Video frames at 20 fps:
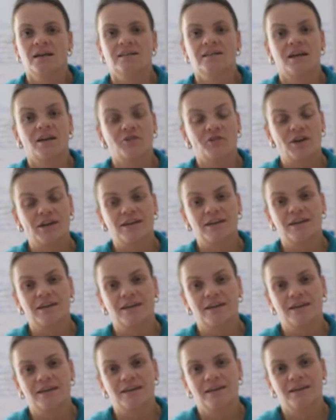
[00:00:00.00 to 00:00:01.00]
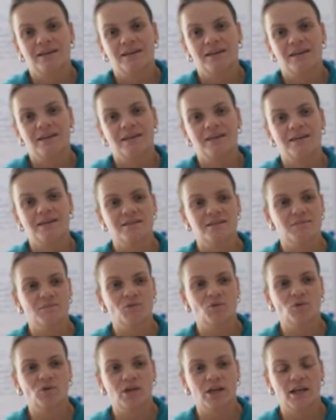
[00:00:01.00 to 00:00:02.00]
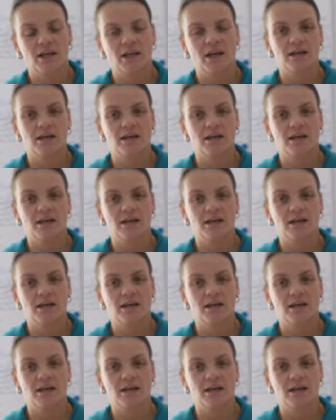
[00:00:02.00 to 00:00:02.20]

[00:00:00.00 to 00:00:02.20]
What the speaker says: director this morning,